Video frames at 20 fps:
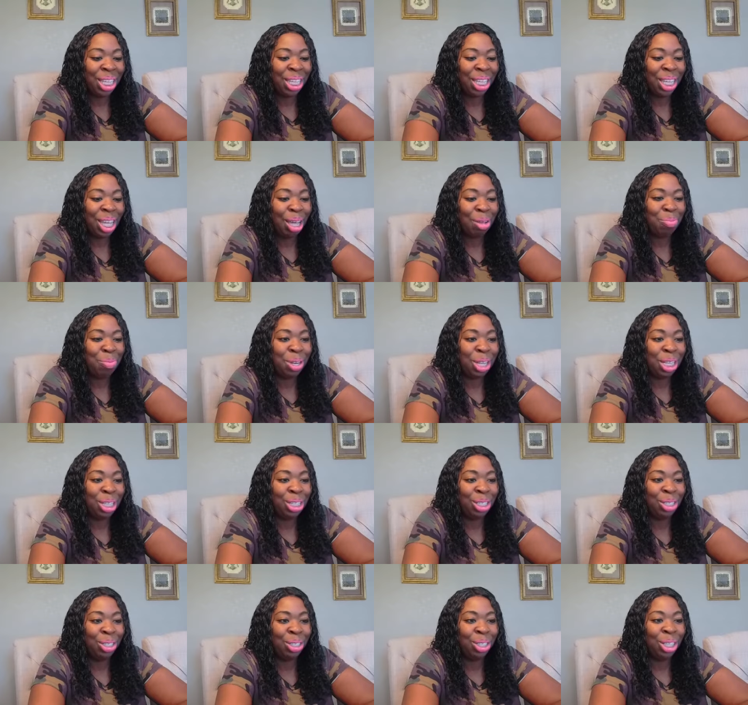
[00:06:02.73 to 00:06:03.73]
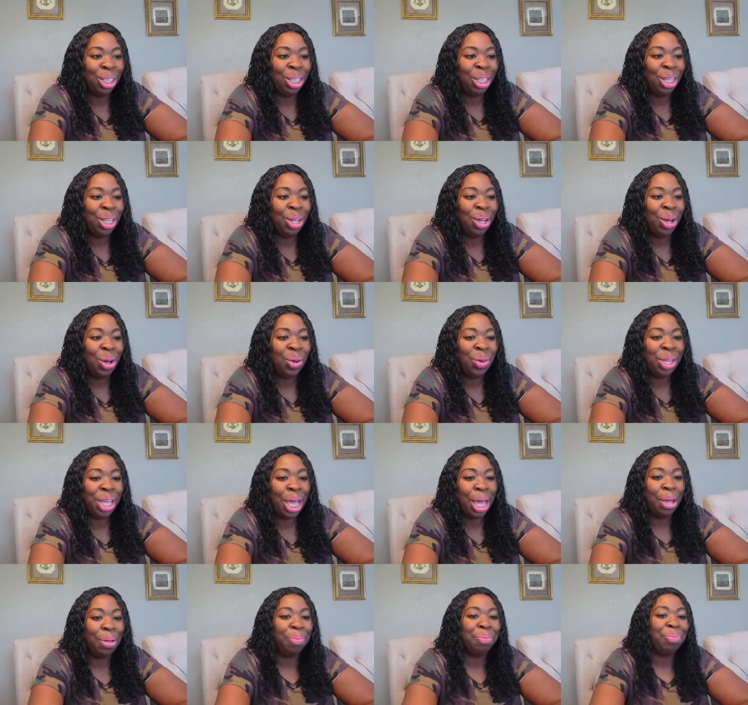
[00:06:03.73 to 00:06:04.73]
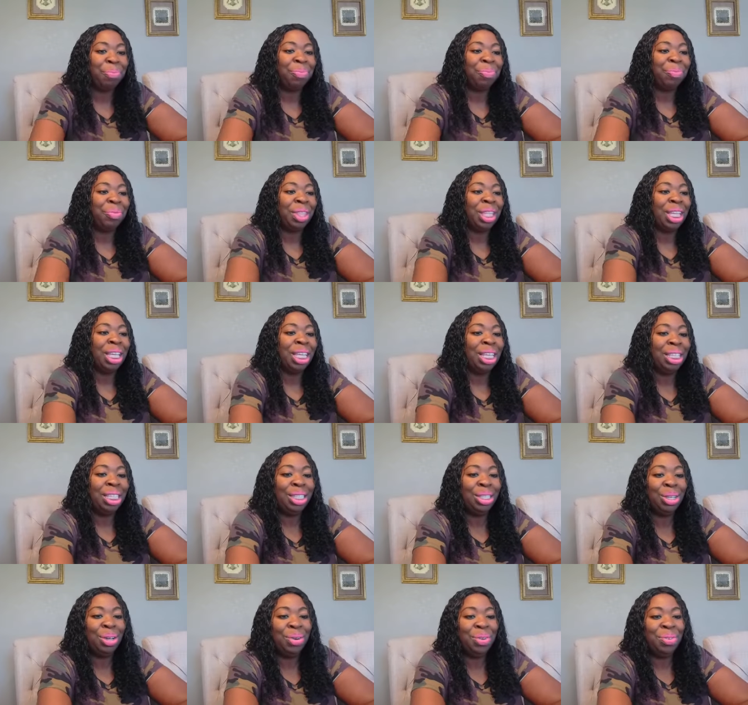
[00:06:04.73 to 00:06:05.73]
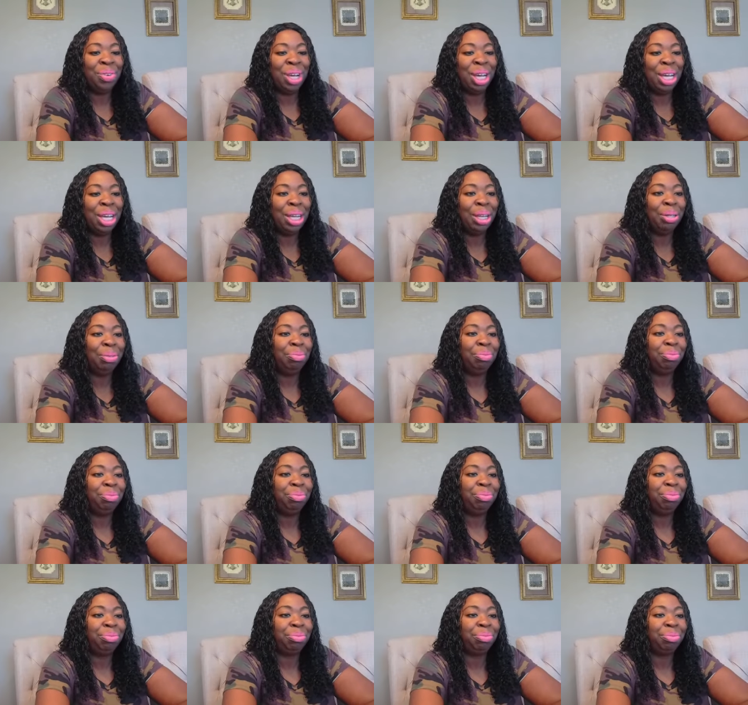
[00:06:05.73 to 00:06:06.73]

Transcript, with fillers: God bless you. Okay. So um